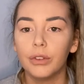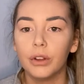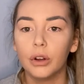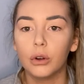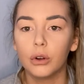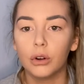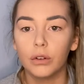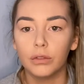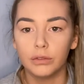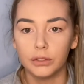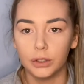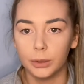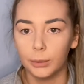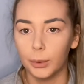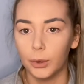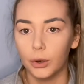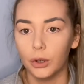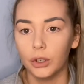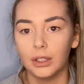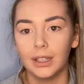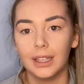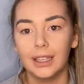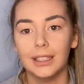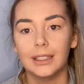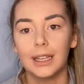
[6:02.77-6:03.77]

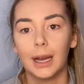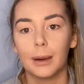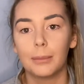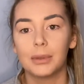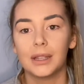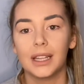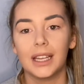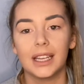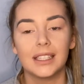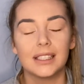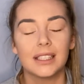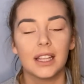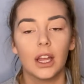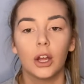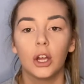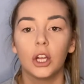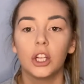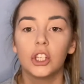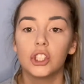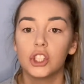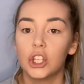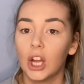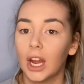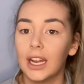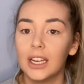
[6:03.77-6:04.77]
comfortable in that place,
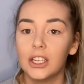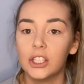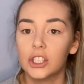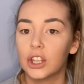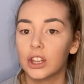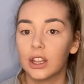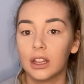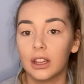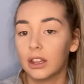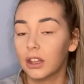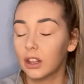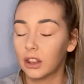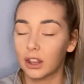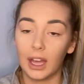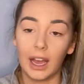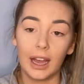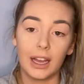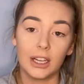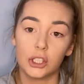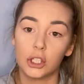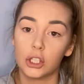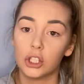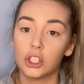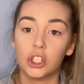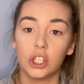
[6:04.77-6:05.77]
that
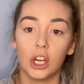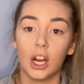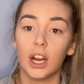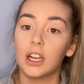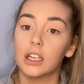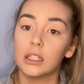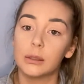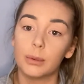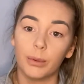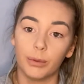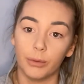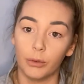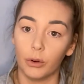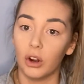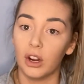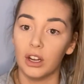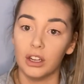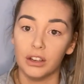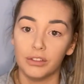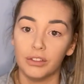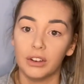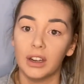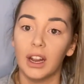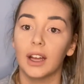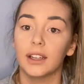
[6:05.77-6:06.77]
should change before
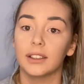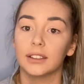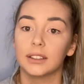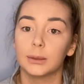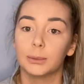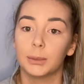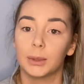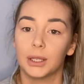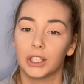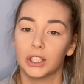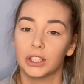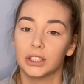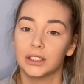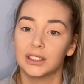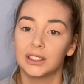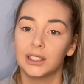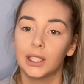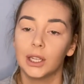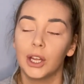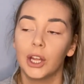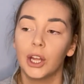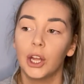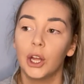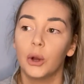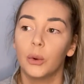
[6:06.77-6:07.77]
anything else, because
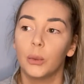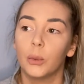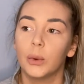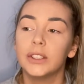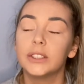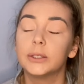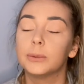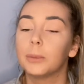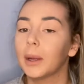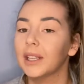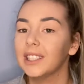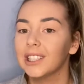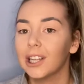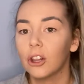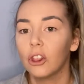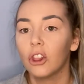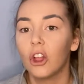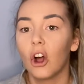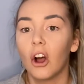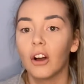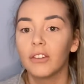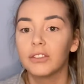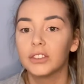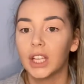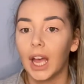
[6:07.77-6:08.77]
we spend a
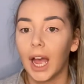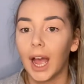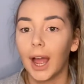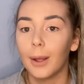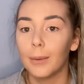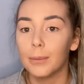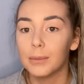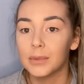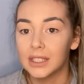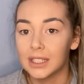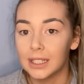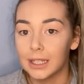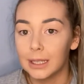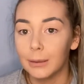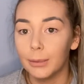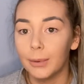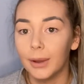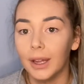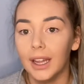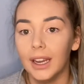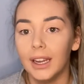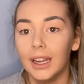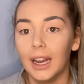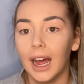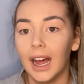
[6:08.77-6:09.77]
lot of time
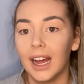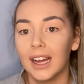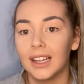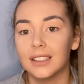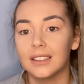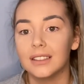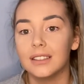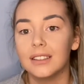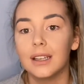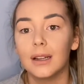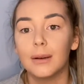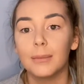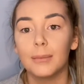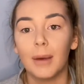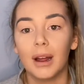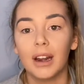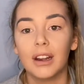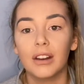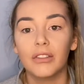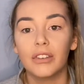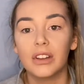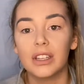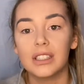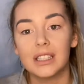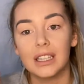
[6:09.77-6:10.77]
sleeping and
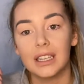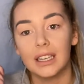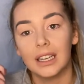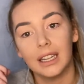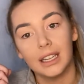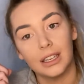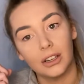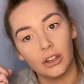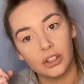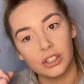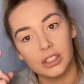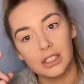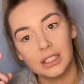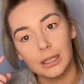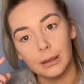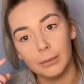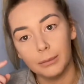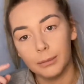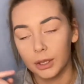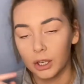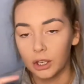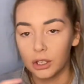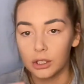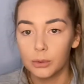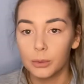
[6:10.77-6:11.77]
manifesting in our sleep
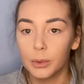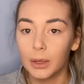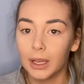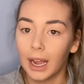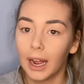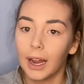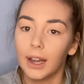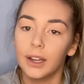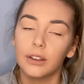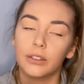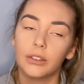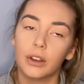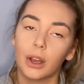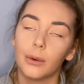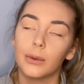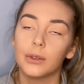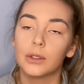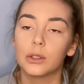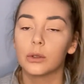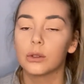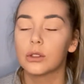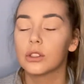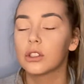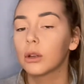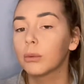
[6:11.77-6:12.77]
because we kind of go
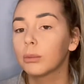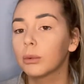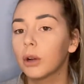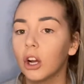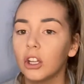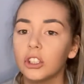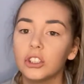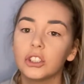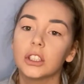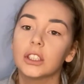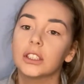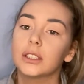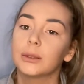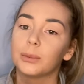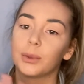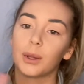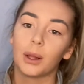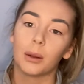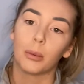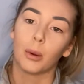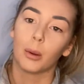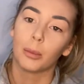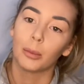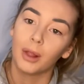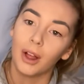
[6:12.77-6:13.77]
into a subconscious, blah
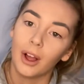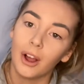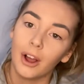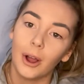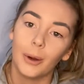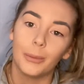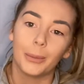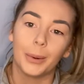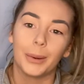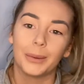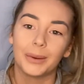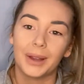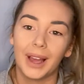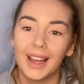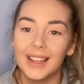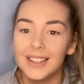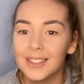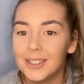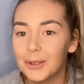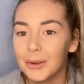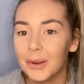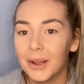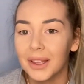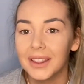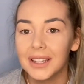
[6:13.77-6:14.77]
blah blah. Won't get
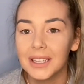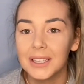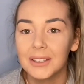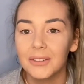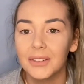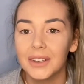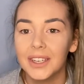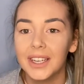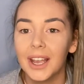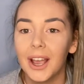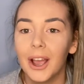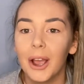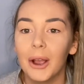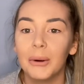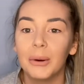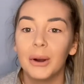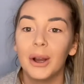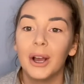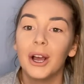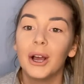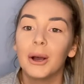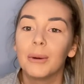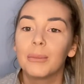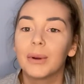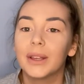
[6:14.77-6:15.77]
into it in this video,
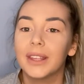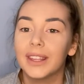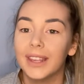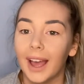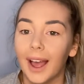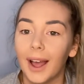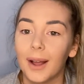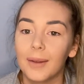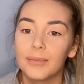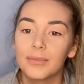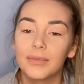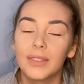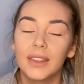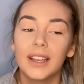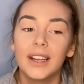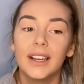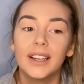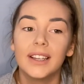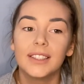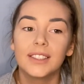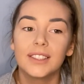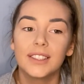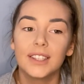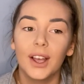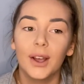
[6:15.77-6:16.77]
but yeah.
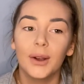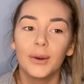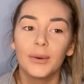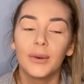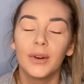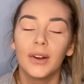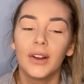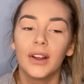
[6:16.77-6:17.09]
So